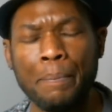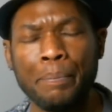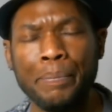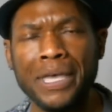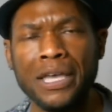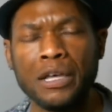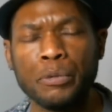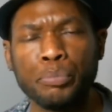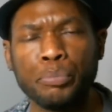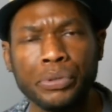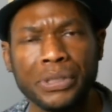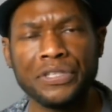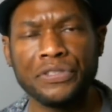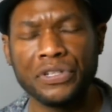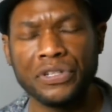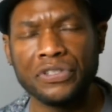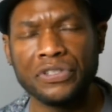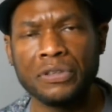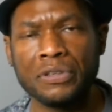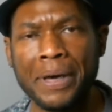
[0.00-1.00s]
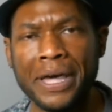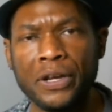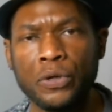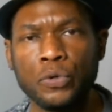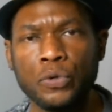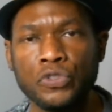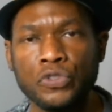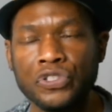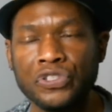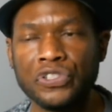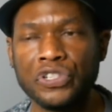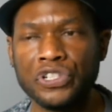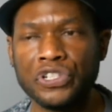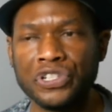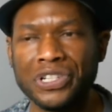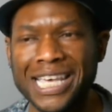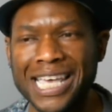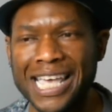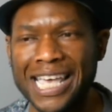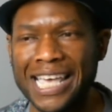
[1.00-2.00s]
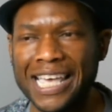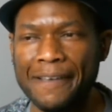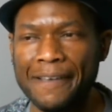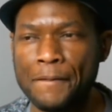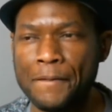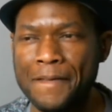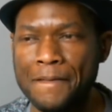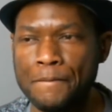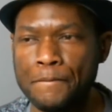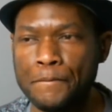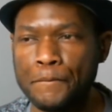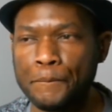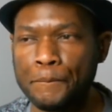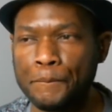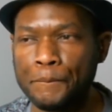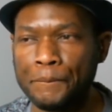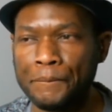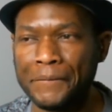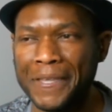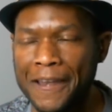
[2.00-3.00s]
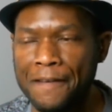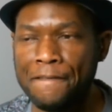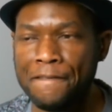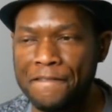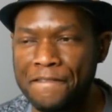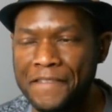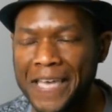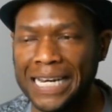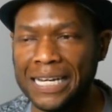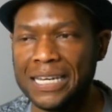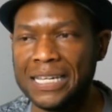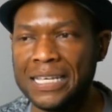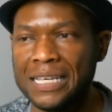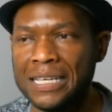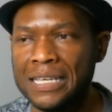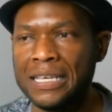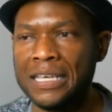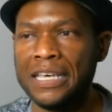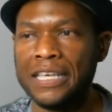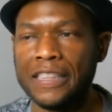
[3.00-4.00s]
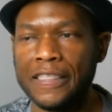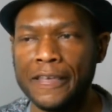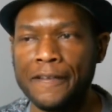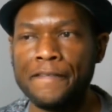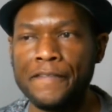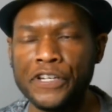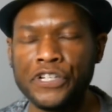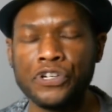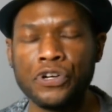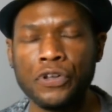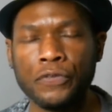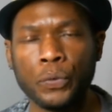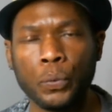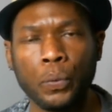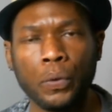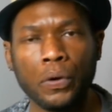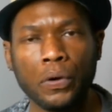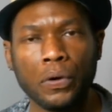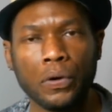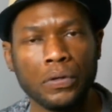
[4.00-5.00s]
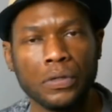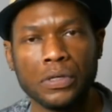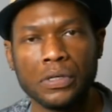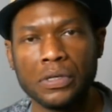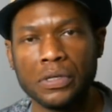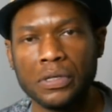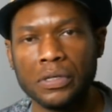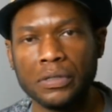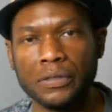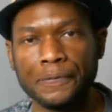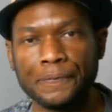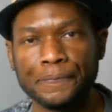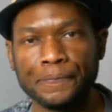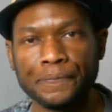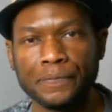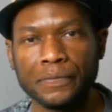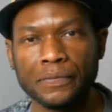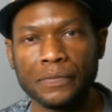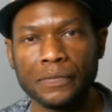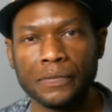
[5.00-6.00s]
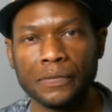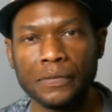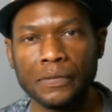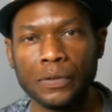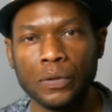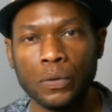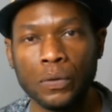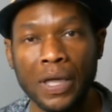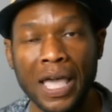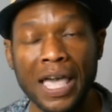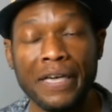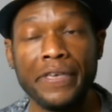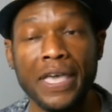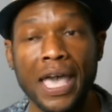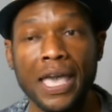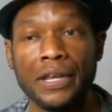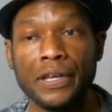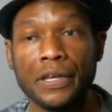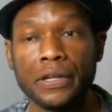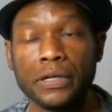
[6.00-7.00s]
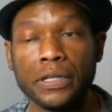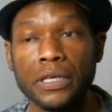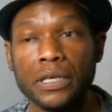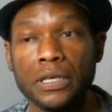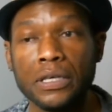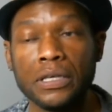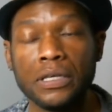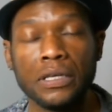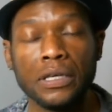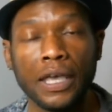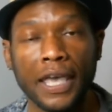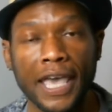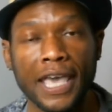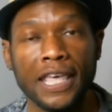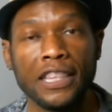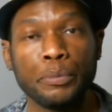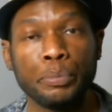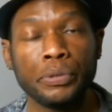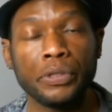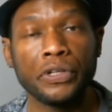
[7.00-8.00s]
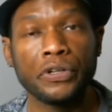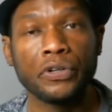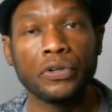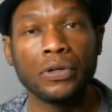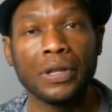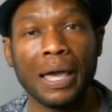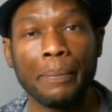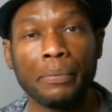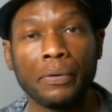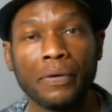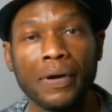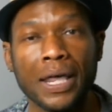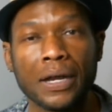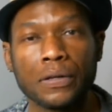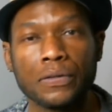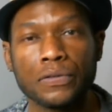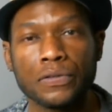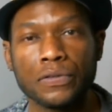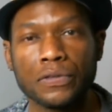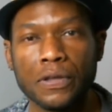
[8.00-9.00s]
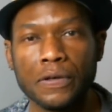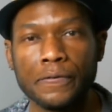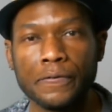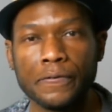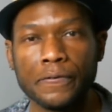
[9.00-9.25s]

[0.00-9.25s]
being complicit to somebody who's essentially infecting their vision of the world heavy-handedly in the political apparatus itself.